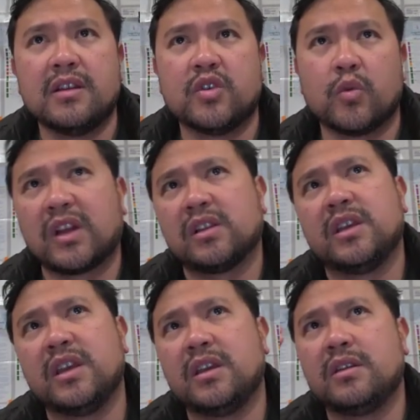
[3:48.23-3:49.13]

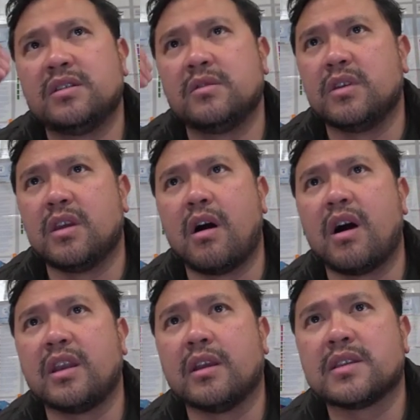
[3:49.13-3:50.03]
Directly to the
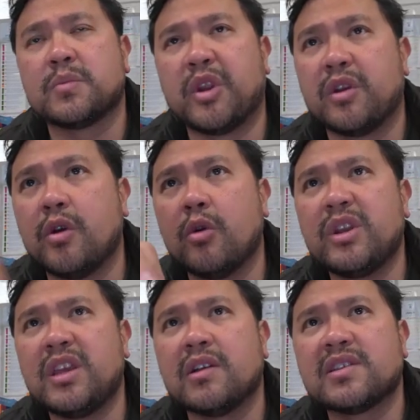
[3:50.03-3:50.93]
audience, but
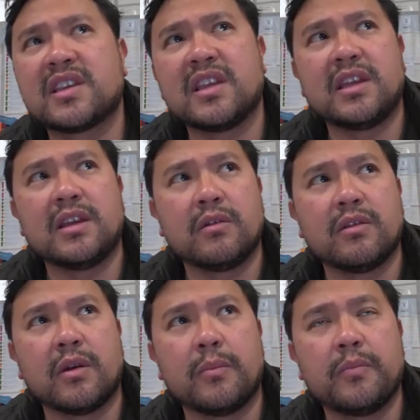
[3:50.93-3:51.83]
nobody else can hear
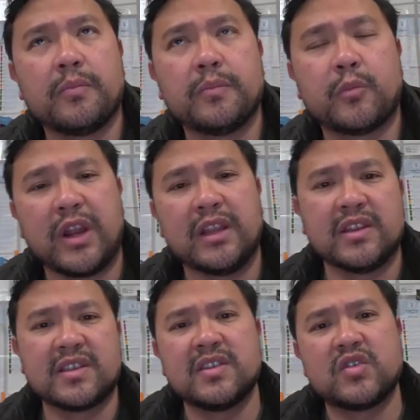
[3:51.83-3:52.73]
them, right?
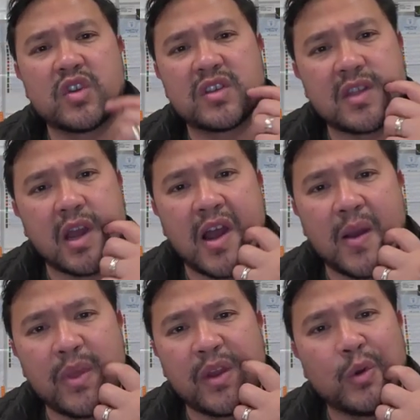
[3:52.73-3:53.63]
This is just
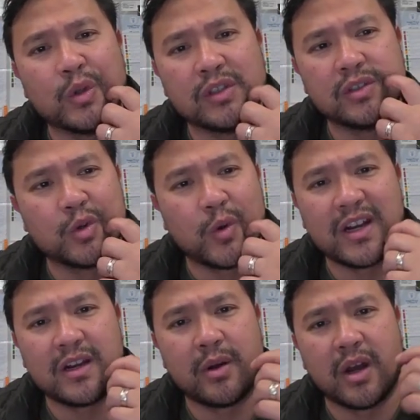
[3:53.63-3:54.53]
an old
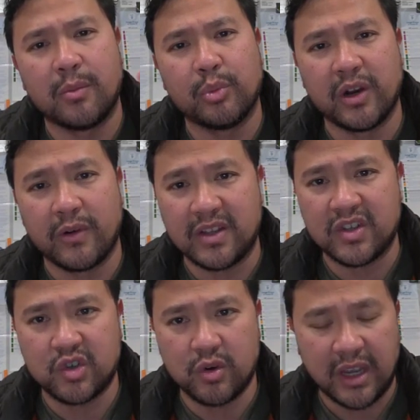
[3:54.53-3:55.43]

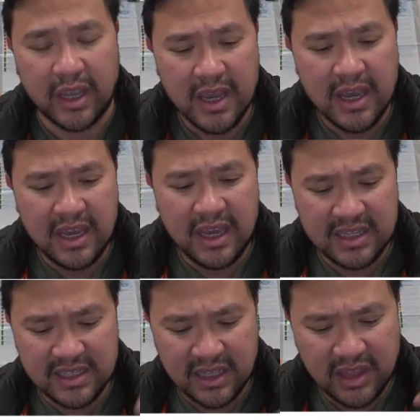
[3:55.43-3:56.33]
playwright's trick.
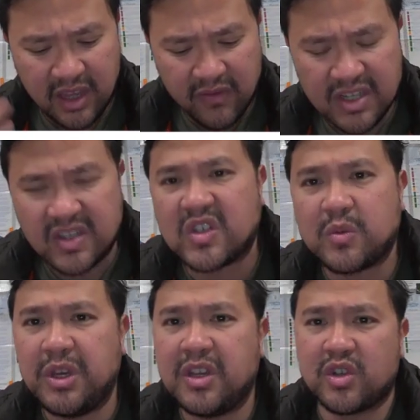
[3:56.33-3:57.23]
Think of it as a
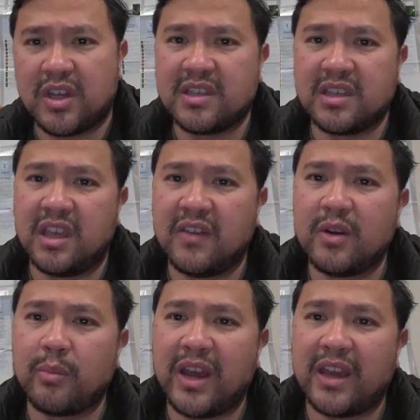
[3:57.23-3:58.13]
speech that's
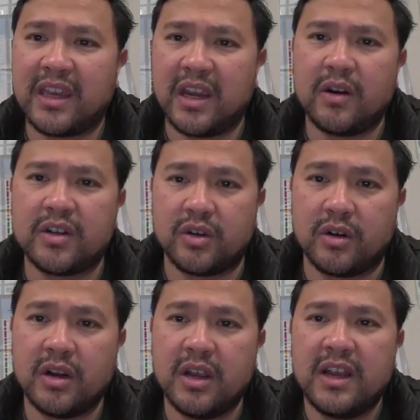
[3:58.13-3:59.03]
given by a
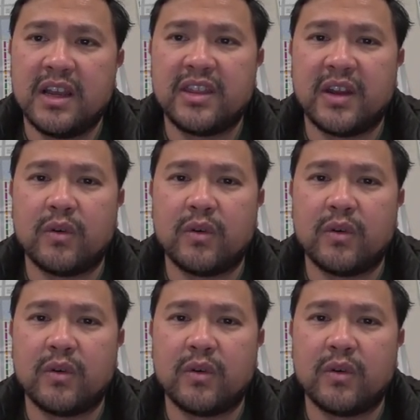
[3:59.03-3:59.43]
character that